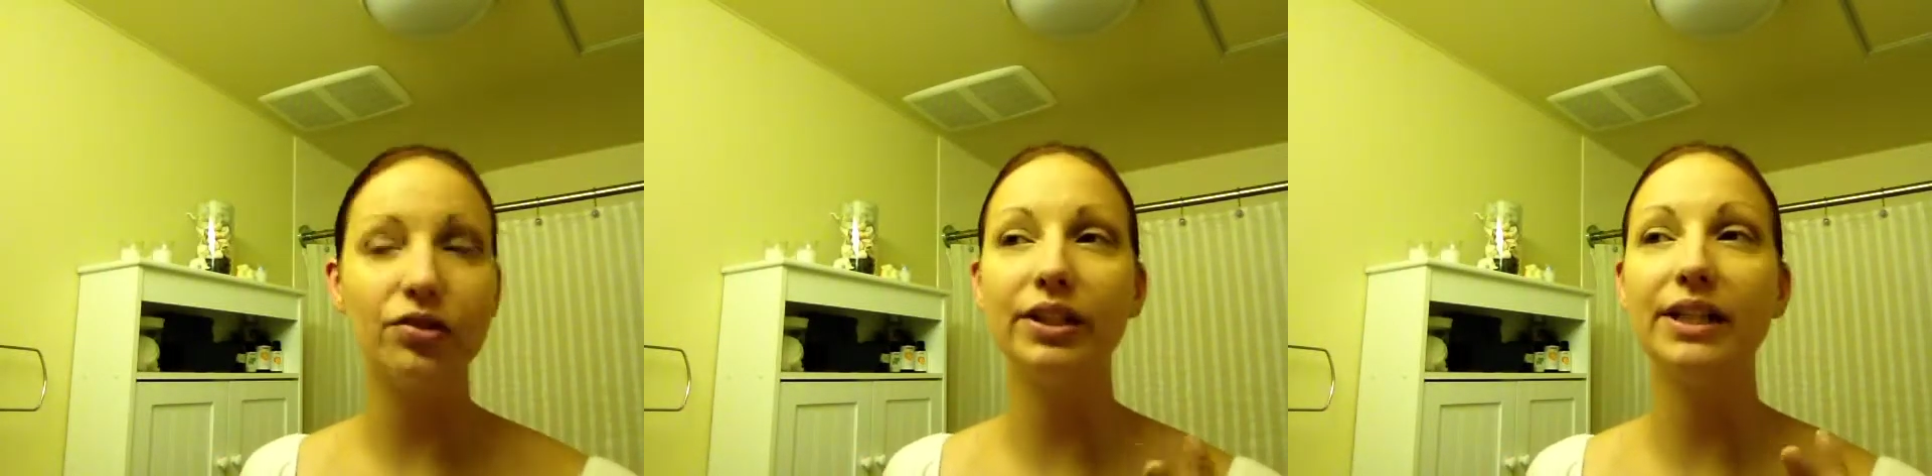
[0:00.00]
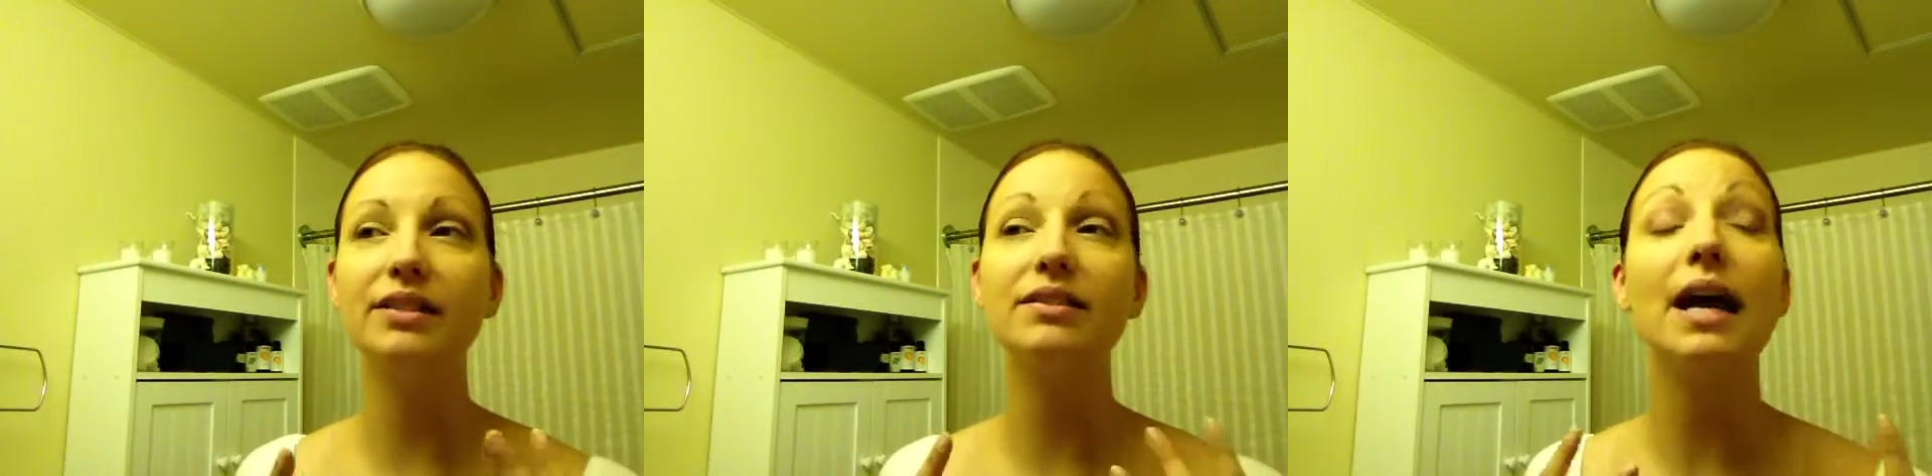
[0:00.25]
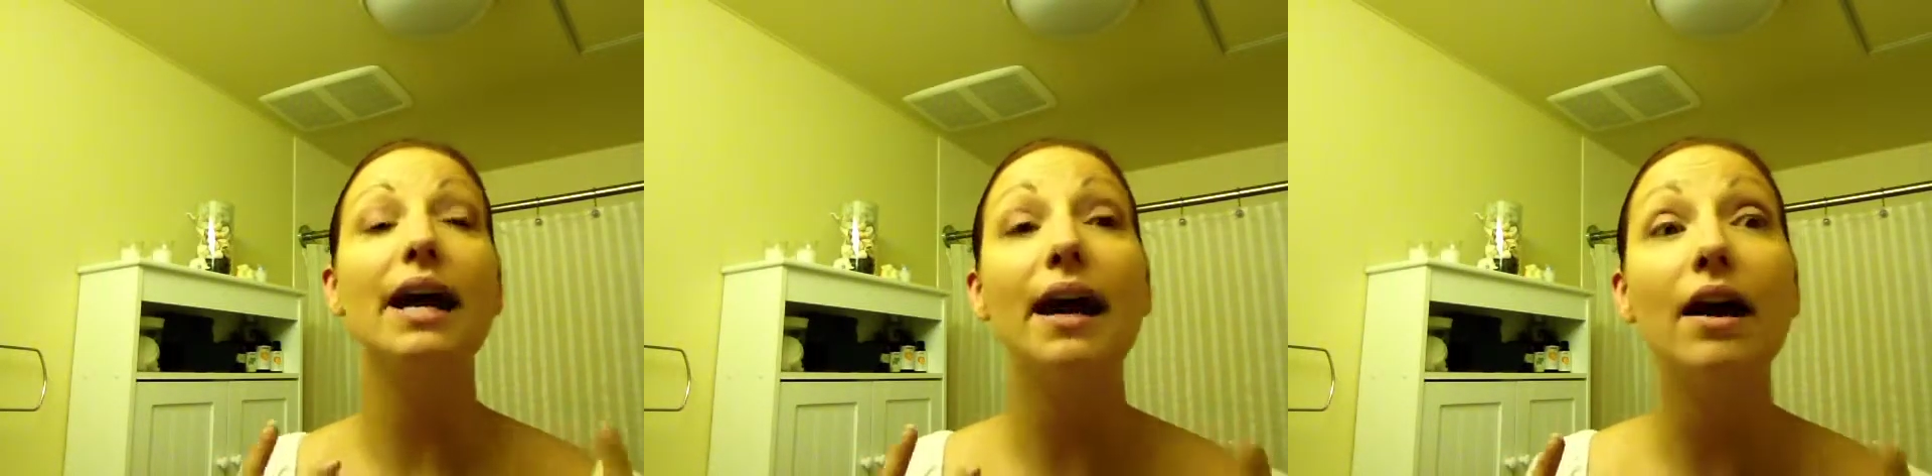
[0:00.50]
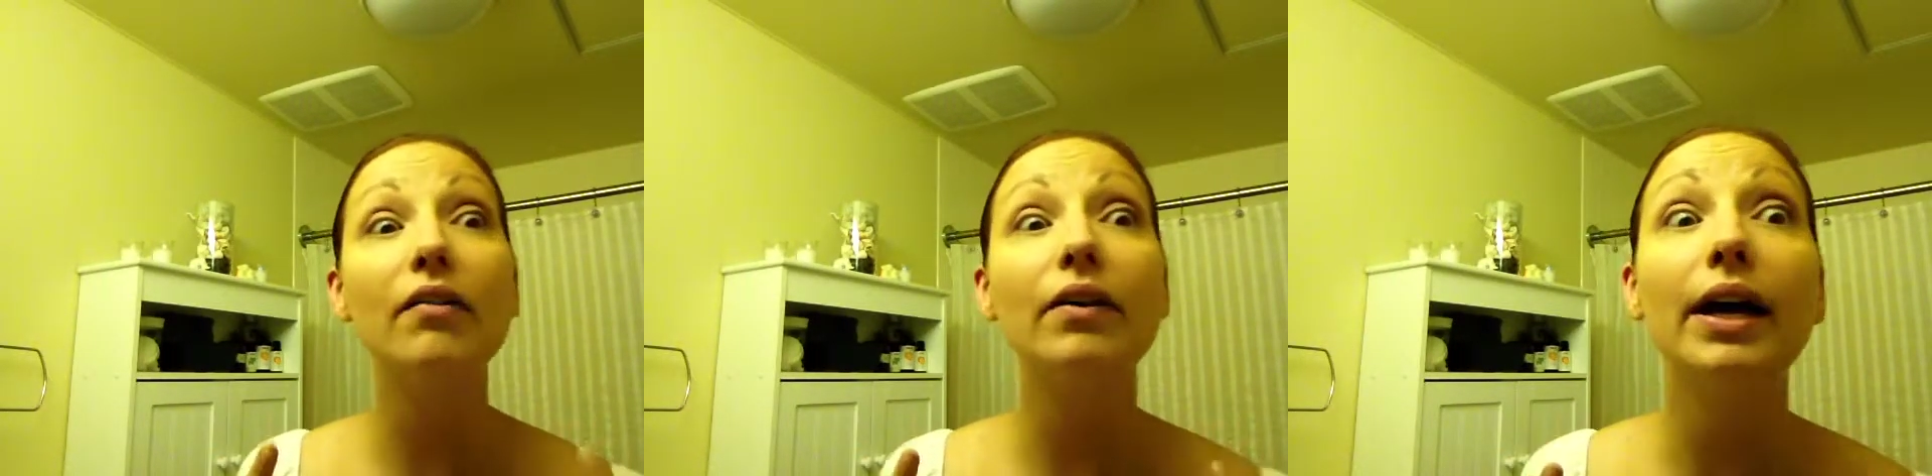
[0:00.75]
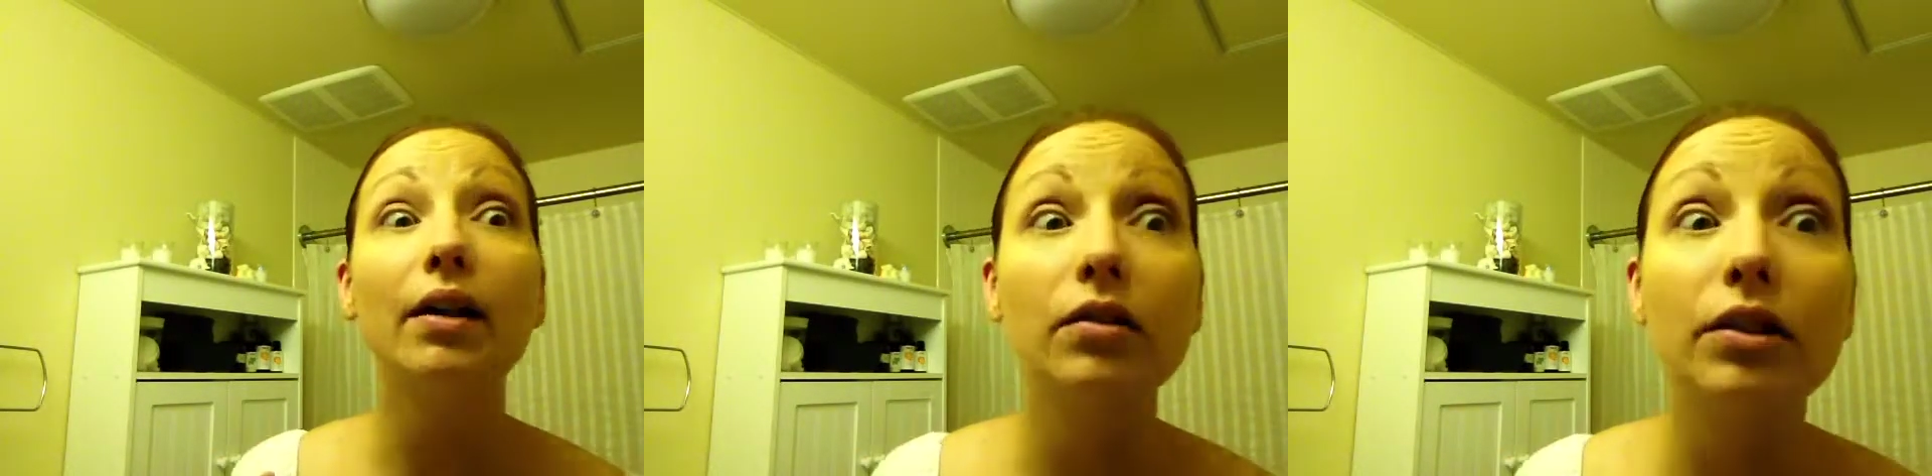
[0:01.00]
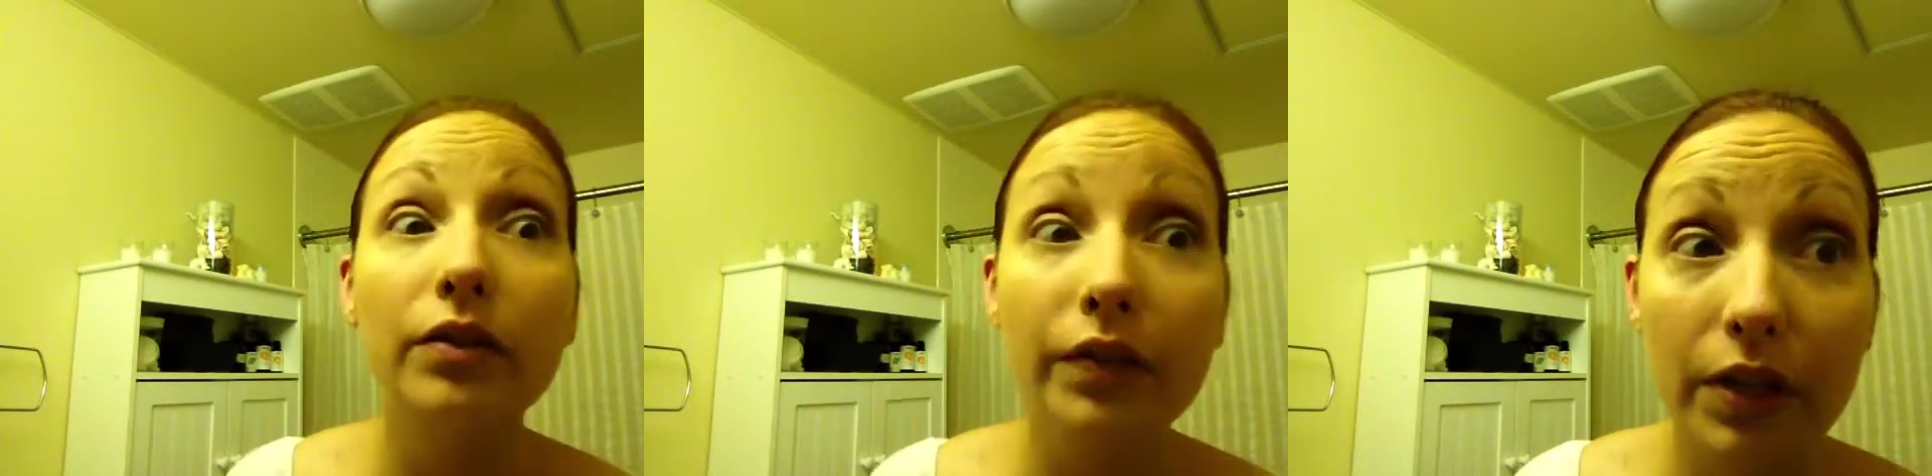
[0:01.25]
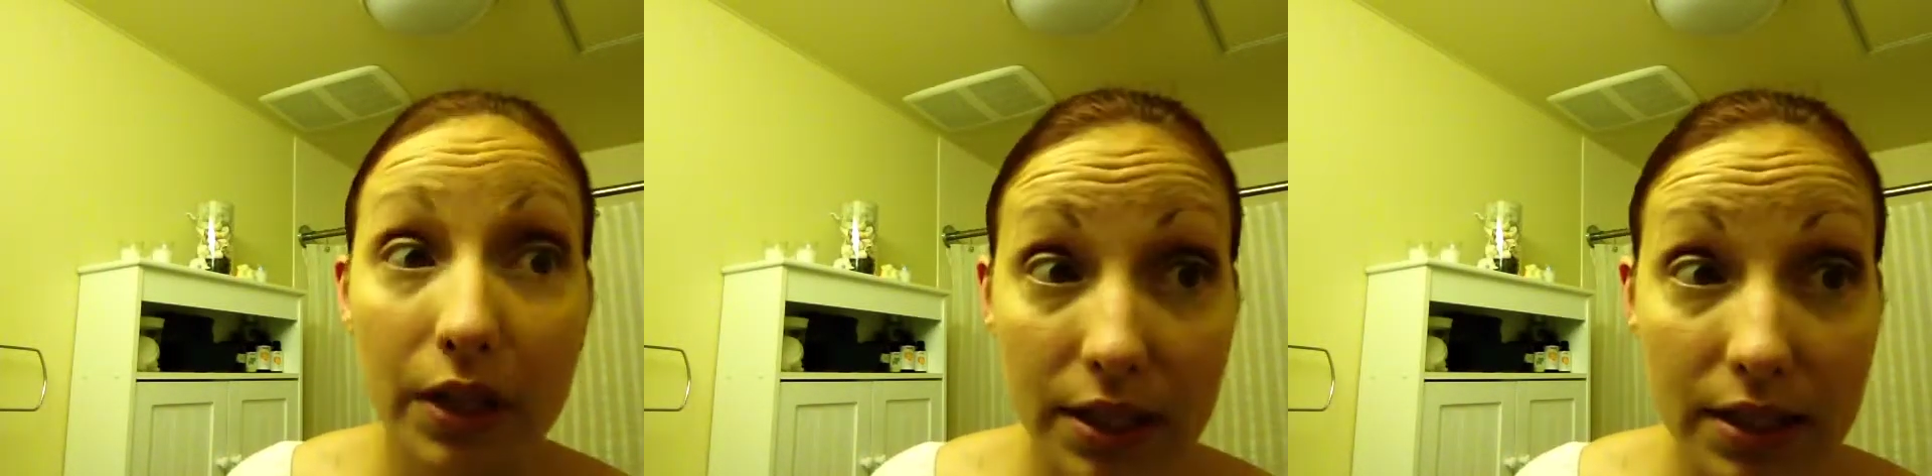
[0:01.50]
I don't know if you can